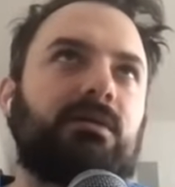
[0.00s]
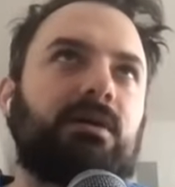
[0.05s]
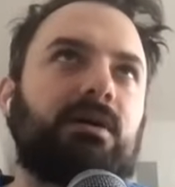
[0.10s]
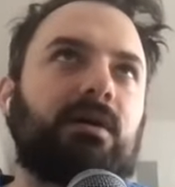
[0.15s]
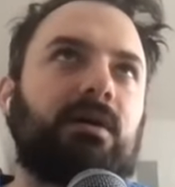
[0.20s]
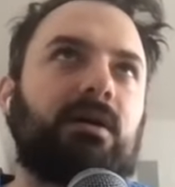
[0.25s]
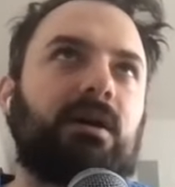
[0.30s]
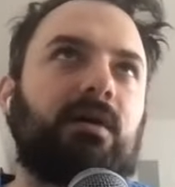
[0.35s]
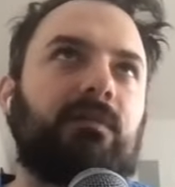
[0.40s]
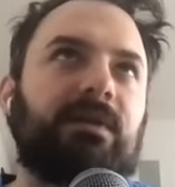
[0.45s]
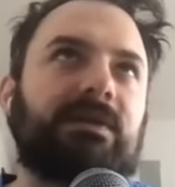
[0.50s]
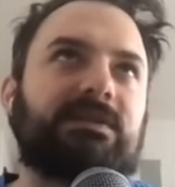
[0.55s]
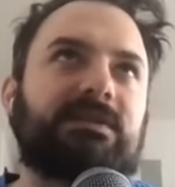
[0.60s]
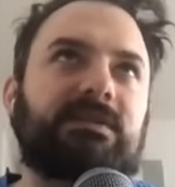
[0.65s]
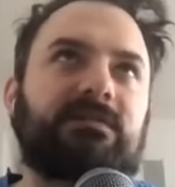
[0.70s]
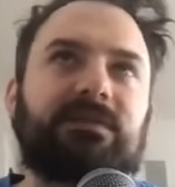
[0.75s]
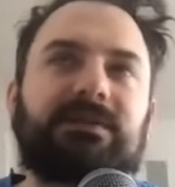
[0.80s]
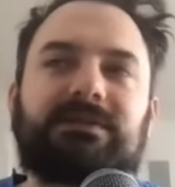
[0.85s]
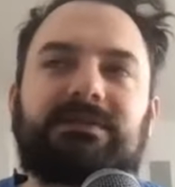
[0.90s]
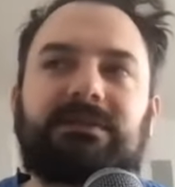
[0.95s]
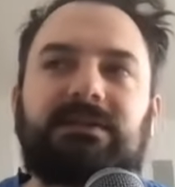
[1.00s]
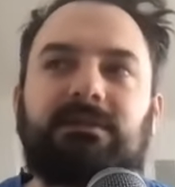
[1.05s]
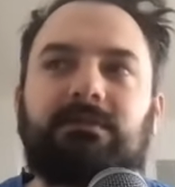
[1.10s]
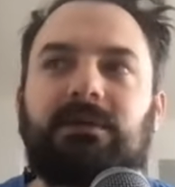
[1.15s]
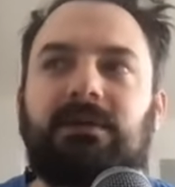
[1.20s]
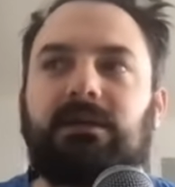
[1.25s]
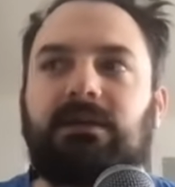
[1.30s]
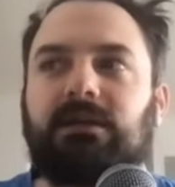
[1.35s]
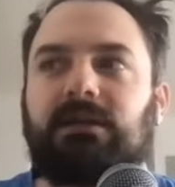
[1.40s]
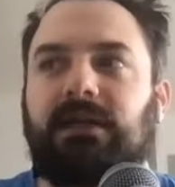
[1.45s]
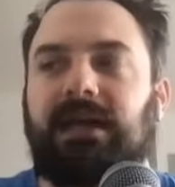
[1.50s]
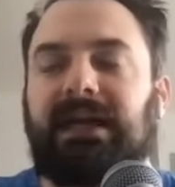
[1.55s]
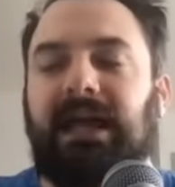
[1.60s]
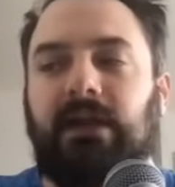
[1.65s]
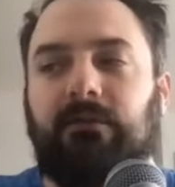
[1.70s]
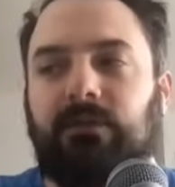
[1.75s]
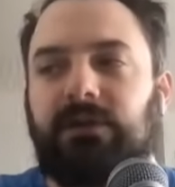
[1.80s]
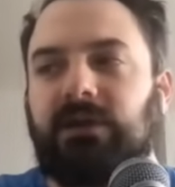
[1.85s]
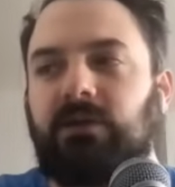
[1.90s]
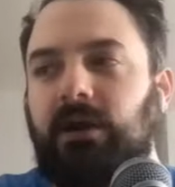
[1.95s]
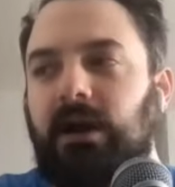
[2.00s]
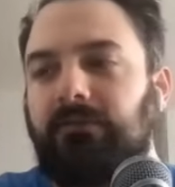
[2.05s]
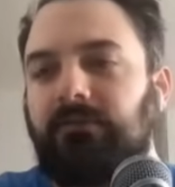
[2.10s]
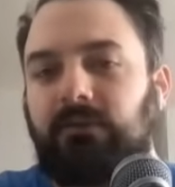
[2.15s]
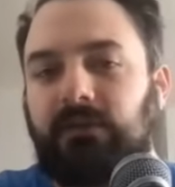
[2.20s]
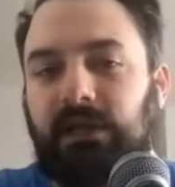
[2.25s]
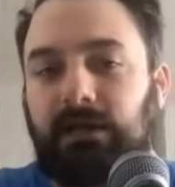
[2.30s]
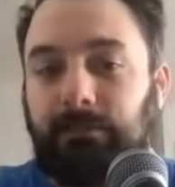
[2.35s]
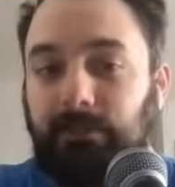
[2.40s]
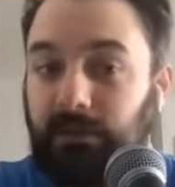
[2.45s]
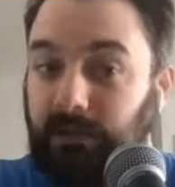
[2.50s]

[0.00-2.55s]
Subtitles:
offense defense team. Like every year after that, be